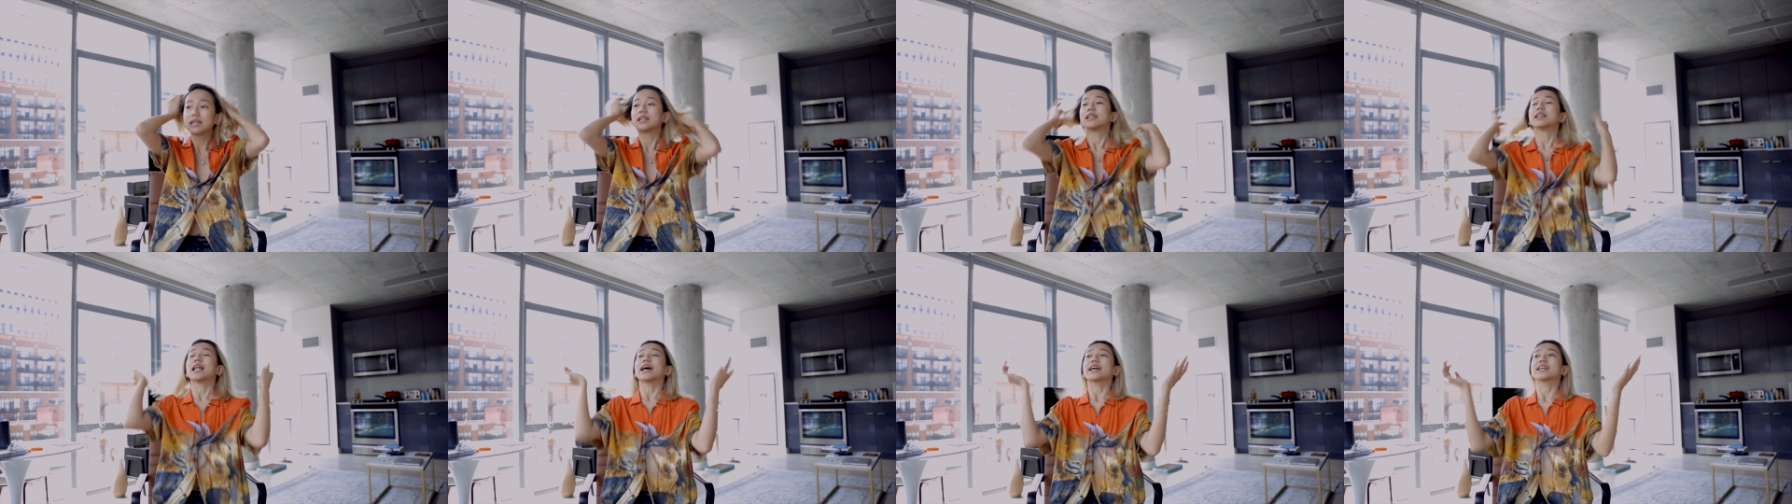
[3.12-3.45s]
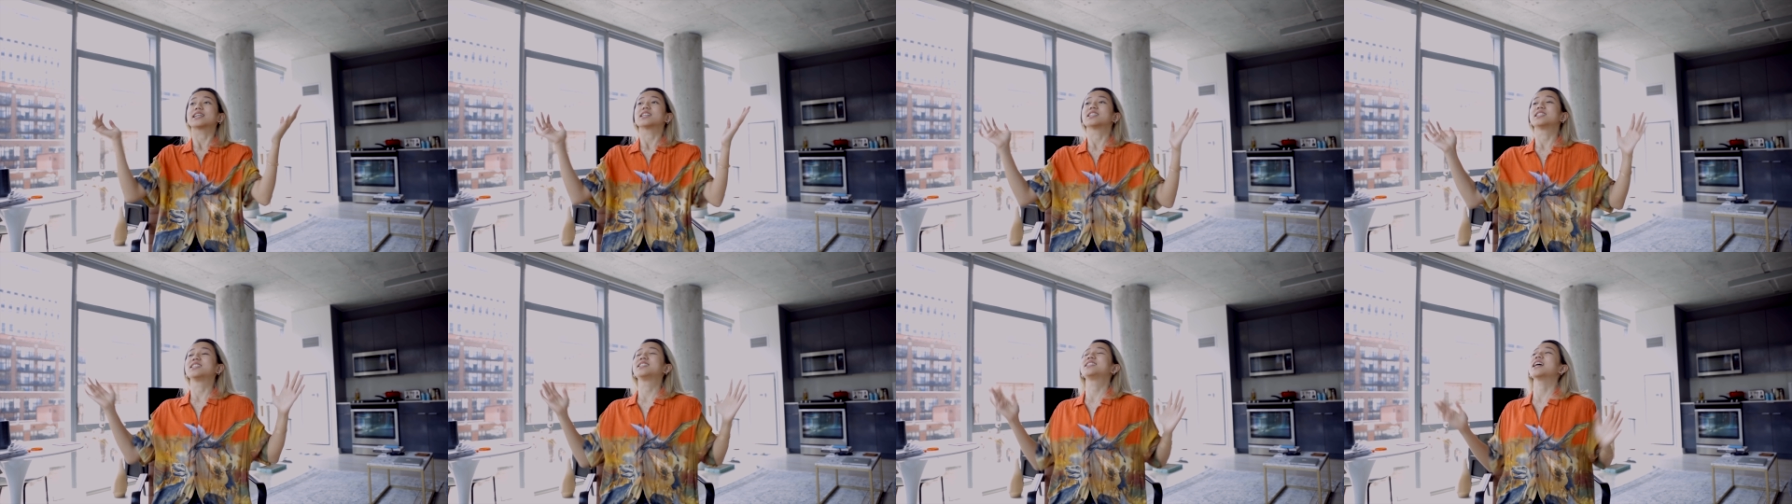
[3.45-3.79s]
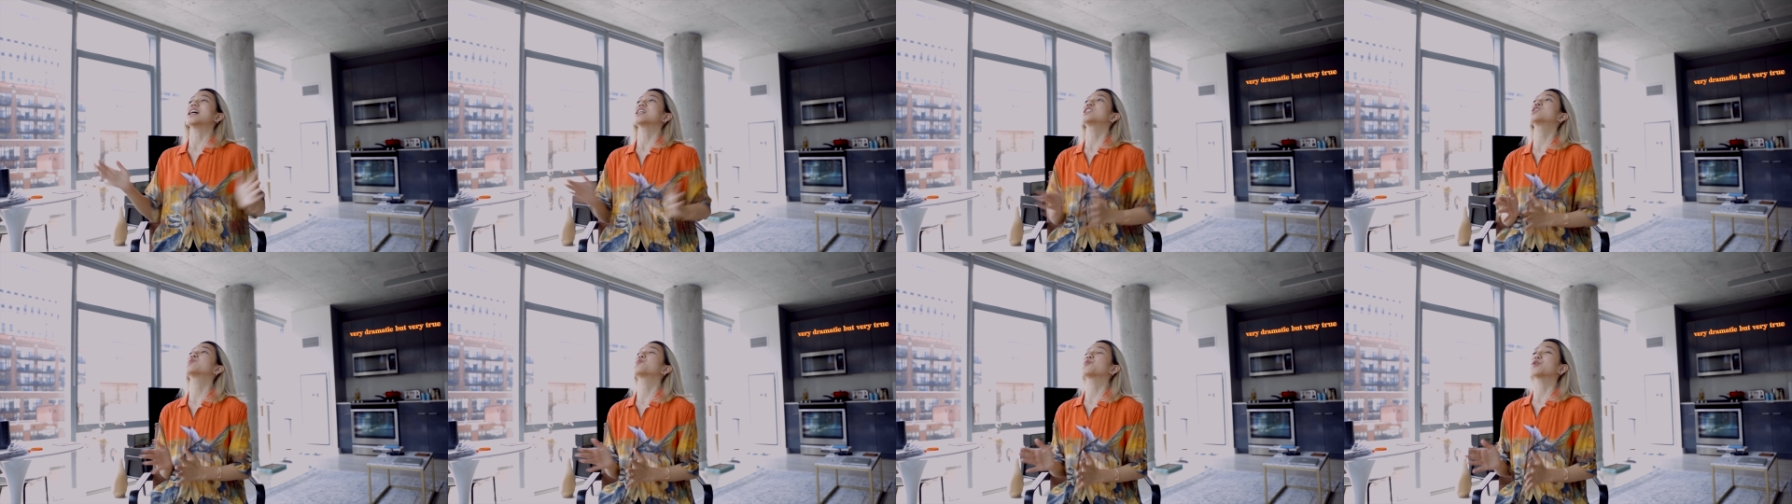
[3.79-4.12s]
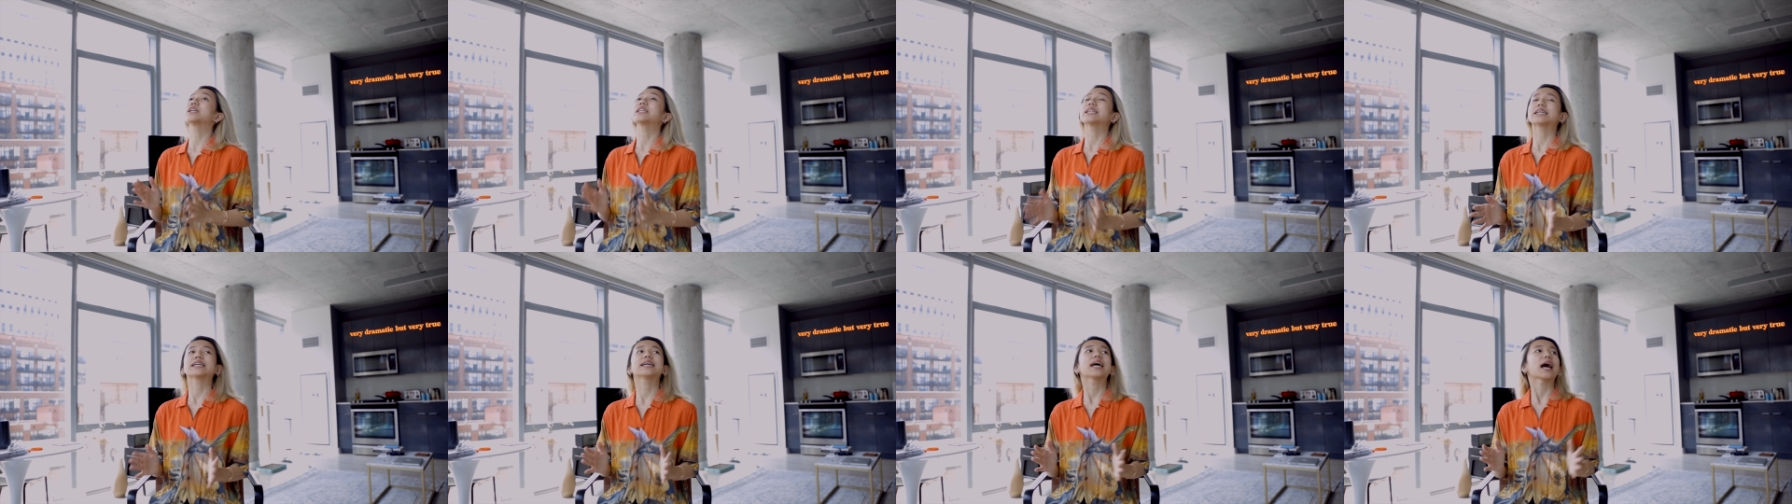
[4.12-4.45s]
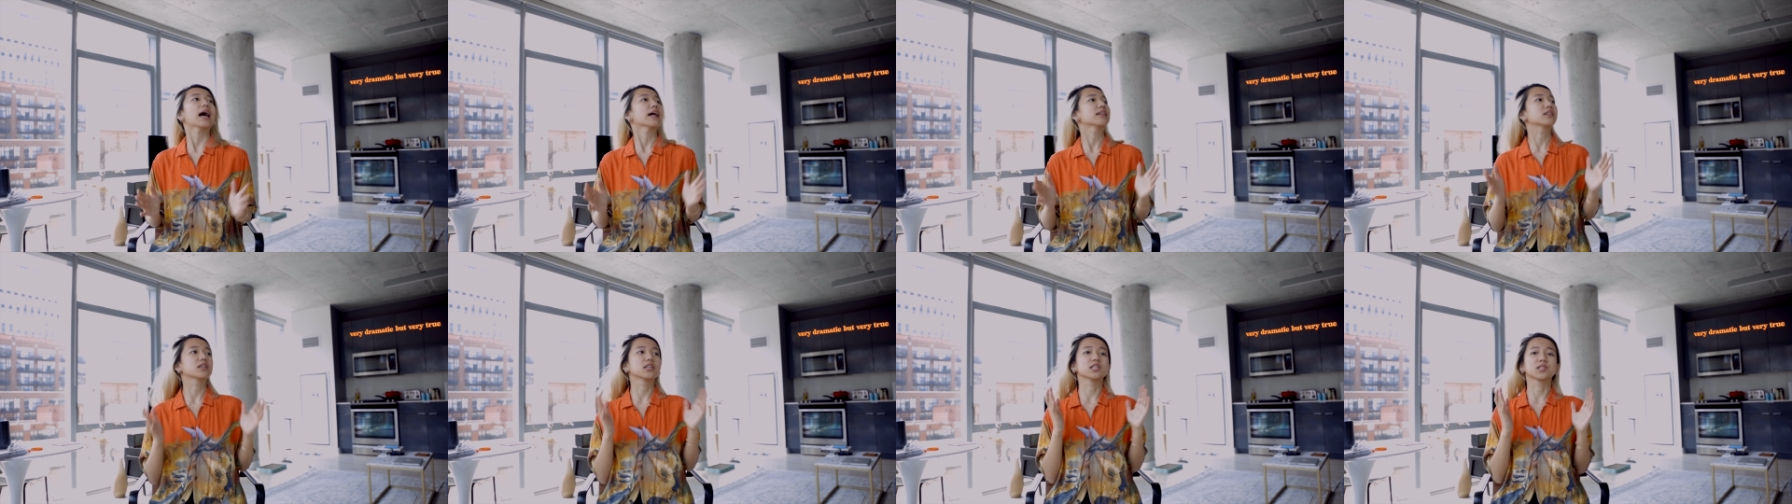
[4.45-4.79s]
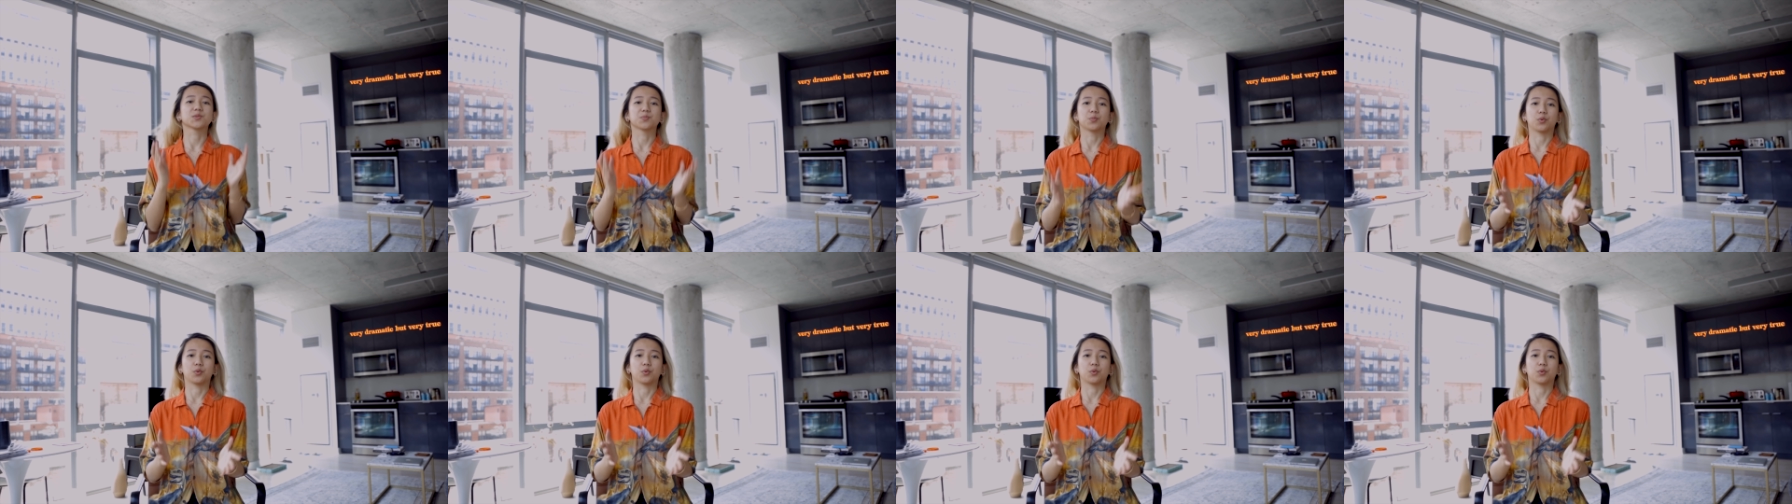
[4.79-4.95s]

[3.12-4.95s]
like desperately at this